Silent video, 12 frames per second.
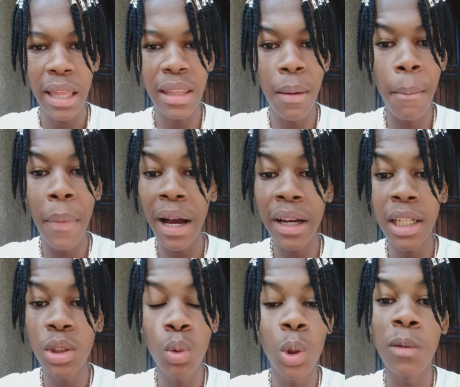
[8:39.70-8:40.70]
the
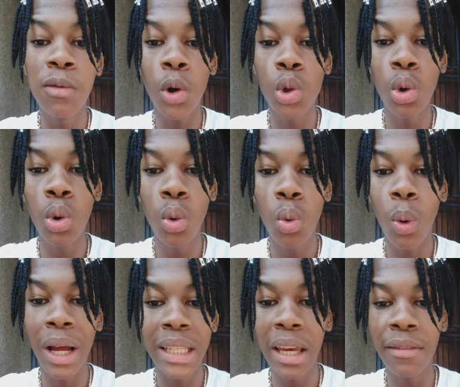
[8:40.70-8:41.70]
market will follow
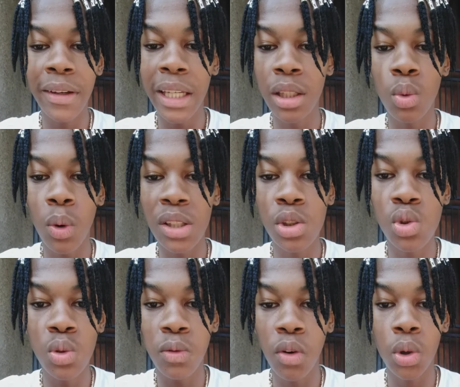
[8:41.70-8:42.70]
whatever it wants
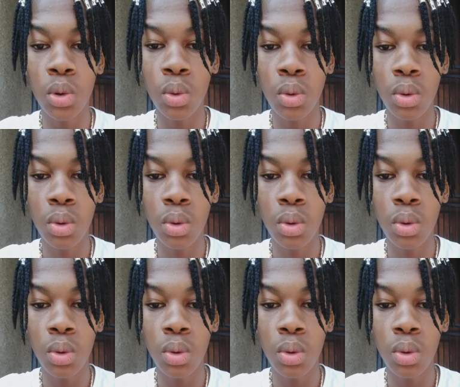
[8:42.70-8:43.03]
to follow.